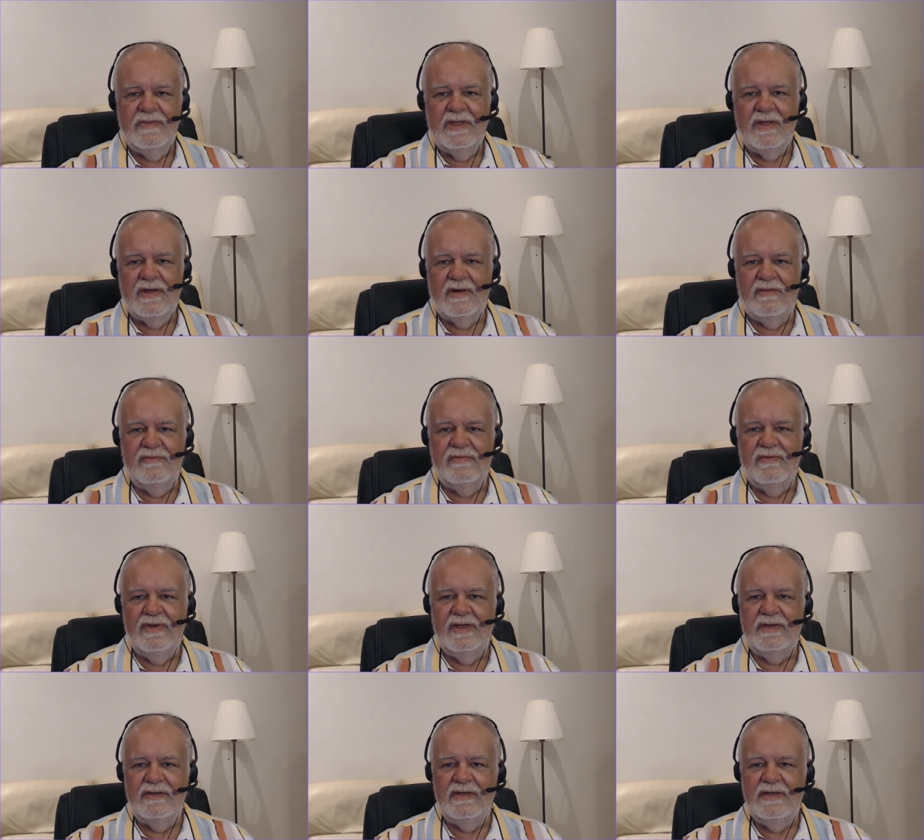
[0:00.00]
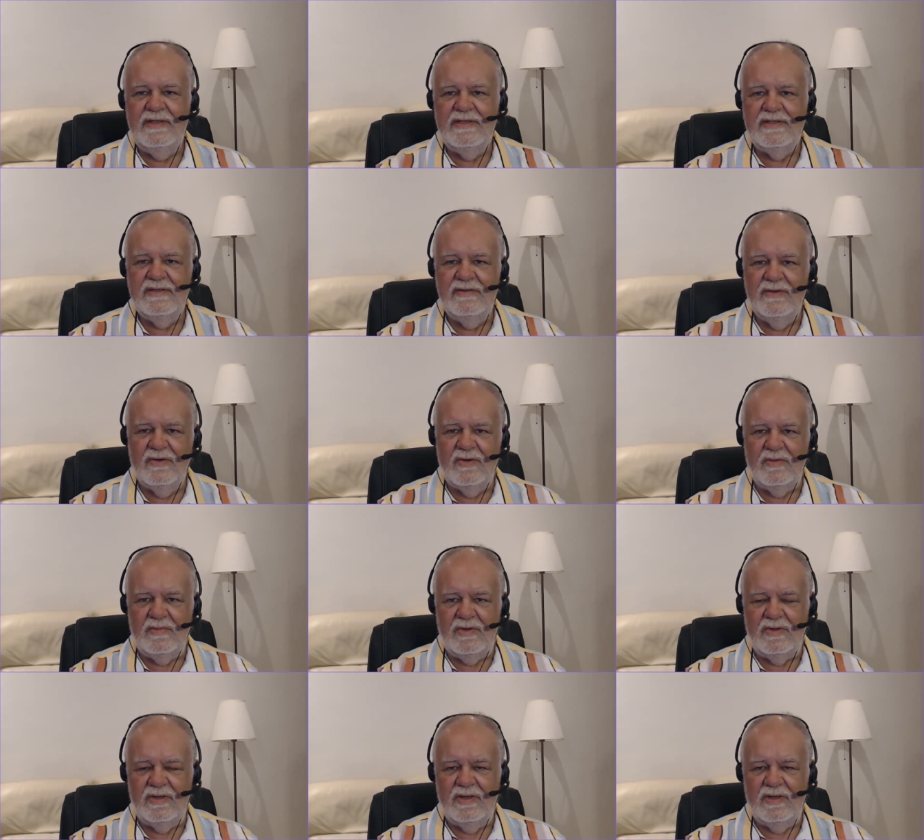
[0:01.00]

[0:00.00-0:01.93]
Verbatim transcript: conflict is normal.